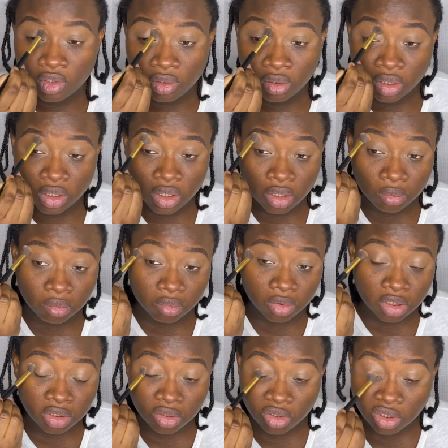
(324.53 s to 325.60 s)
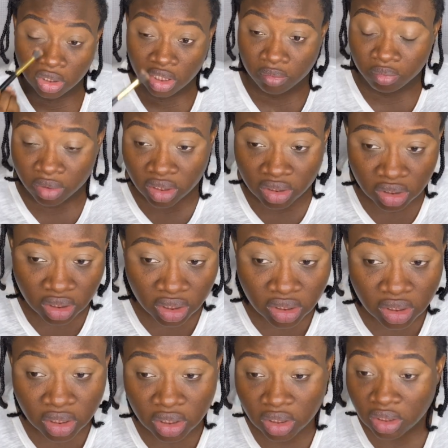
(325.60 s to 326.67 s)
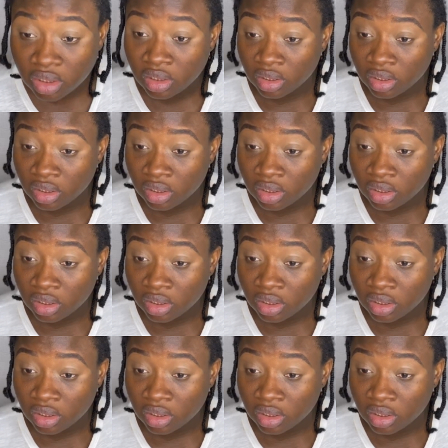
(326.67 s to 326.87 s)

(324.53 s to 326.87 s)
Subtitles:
Okay, this concealer blends nicely.